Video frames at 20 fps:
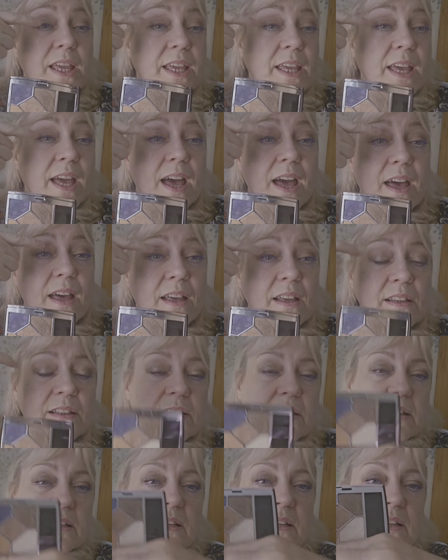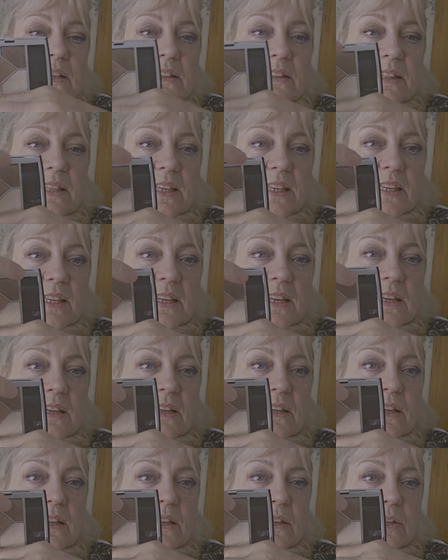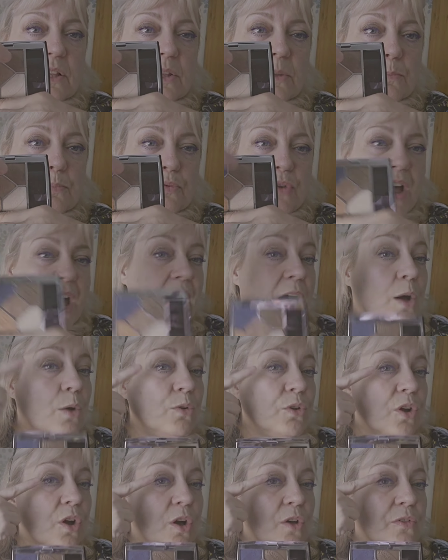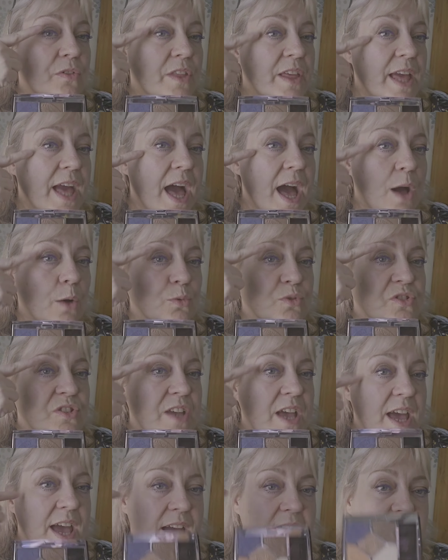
here, the brown on the outer